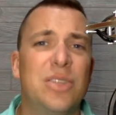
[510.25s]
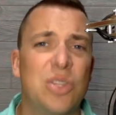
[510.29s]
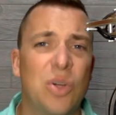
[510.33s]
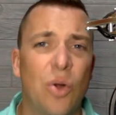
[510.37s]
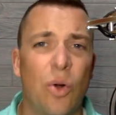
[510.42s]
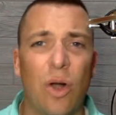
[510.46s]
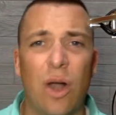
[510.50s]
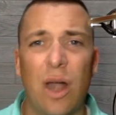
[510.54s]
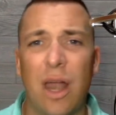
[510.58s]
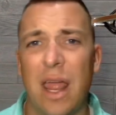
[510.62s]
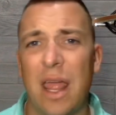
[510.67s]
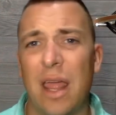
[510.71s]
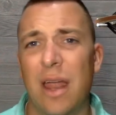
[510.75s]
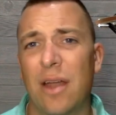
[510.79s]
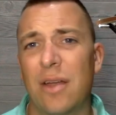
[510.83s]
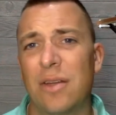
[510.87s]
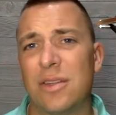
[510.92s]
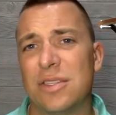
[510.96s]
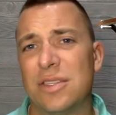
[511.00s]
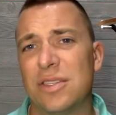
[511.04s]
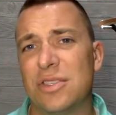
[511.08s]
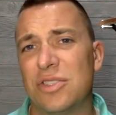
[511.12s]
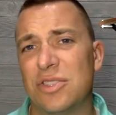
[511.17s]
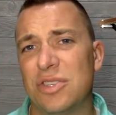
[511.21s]
door
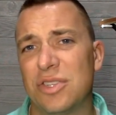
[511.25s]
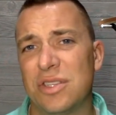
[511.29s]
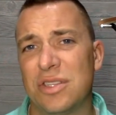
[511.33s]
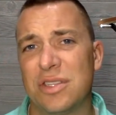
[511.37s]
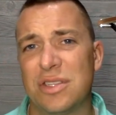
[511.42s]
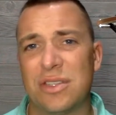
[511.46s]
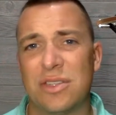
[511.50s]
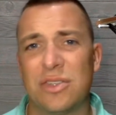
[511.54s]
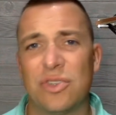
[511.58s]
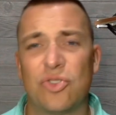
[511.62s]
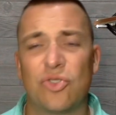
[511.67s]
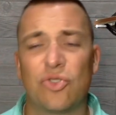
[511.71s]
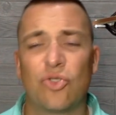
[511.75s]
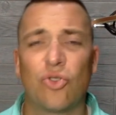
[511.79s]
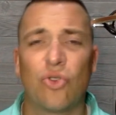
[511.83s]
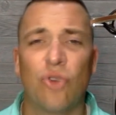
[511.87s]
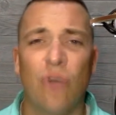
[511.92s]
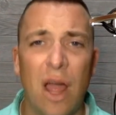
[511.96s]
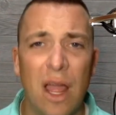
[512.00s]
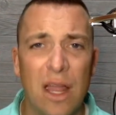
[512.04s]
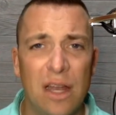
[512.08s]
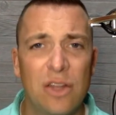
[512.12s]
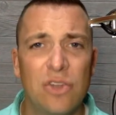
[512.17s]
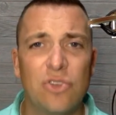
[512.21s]
hangers and just trying